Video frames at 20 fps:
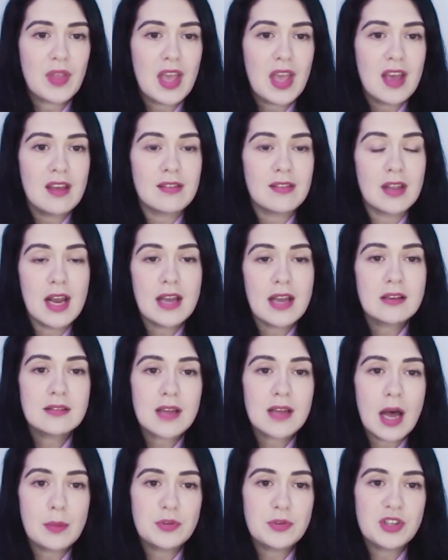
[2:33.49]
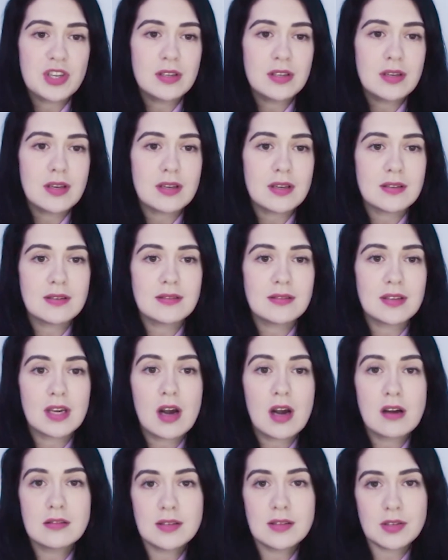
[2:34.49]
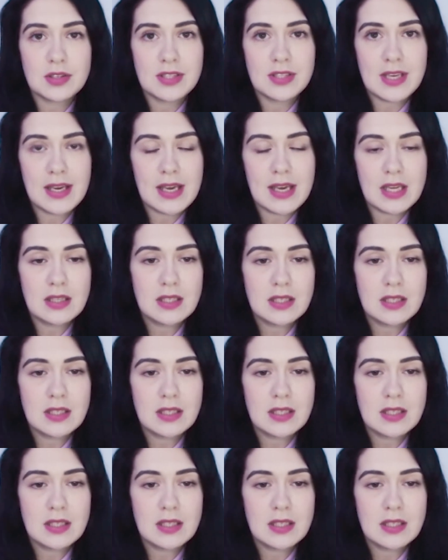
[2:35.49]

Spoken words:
The next option is the concert tickets.